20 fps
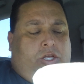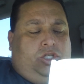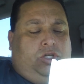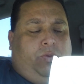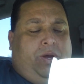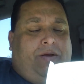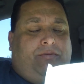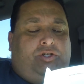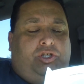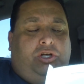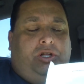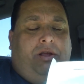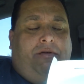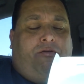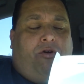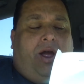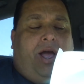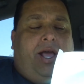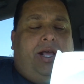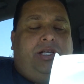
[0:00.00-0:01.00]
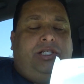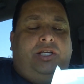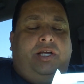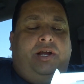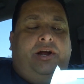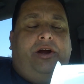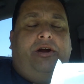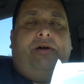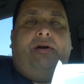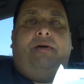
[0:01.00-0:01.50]
So we have chili fries
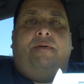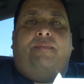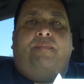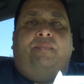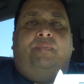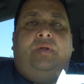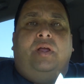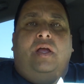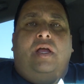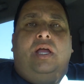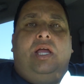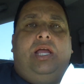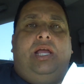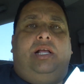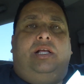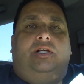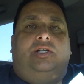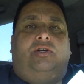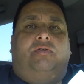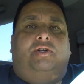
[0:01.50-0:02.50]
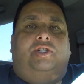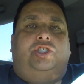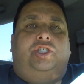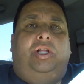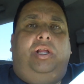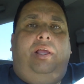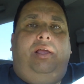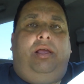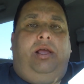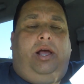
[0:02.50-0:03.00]
here. So it's
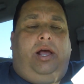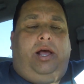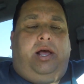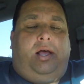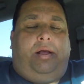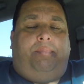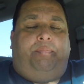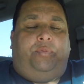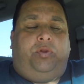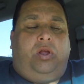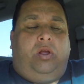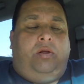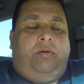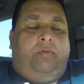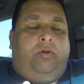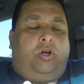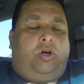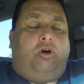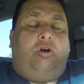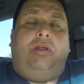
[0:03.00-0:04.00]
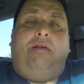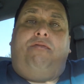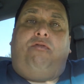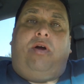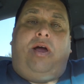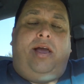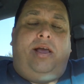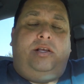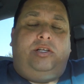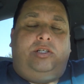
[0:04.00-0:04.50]
chili, curly
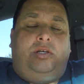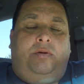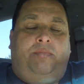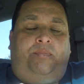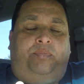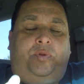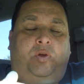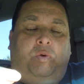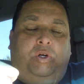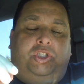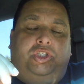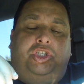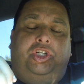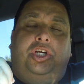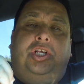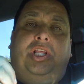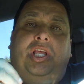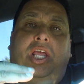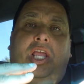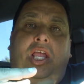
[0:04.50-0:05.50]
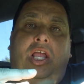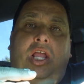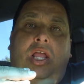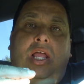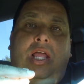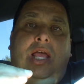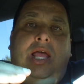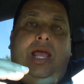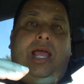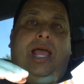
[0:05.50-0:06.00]
fries with chili
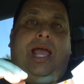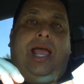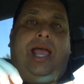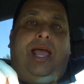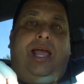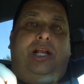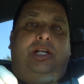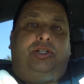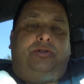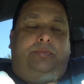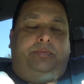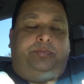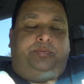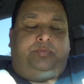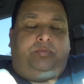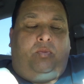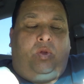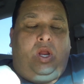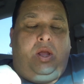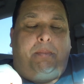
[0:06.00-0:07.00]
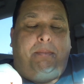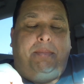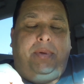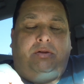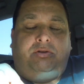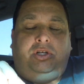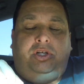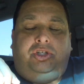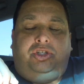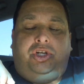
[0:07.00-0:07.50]
and
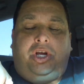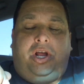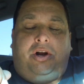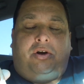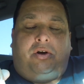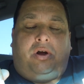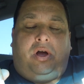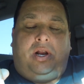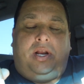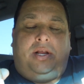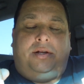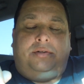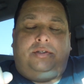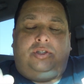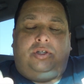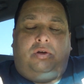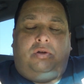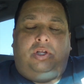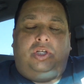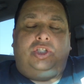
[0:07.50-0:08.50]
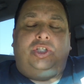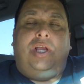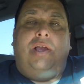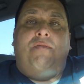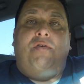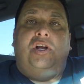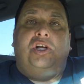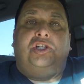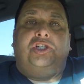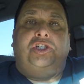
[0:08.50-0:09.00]
melted cheddar on it. So let's
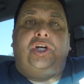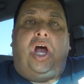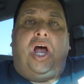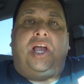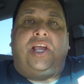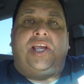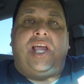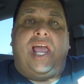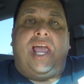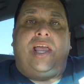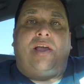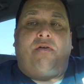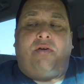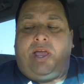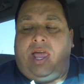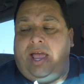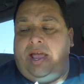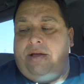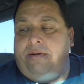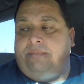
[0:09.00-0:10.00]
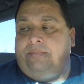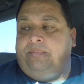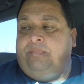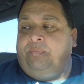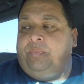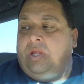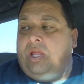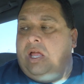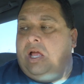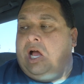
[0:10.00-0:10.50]
give it a shot, gang, okay?
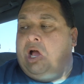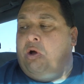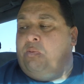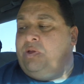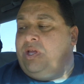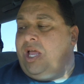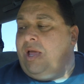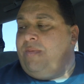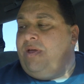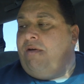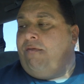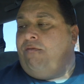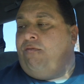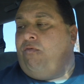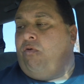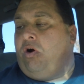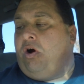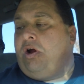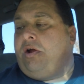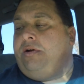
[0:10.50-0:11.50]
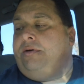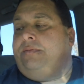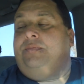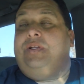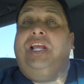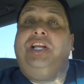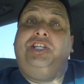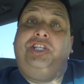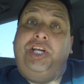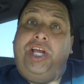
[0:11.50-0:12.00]
I hope they gave me a fork.
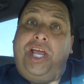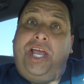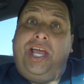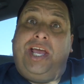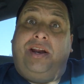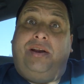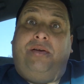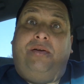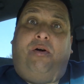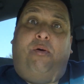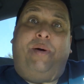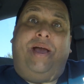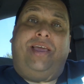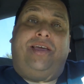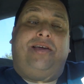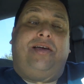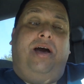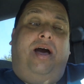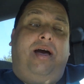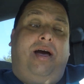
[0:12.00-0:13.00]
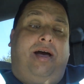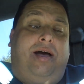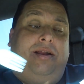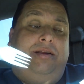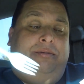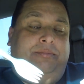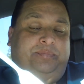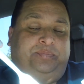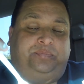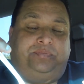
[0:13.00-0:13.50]
They did. Oh my God.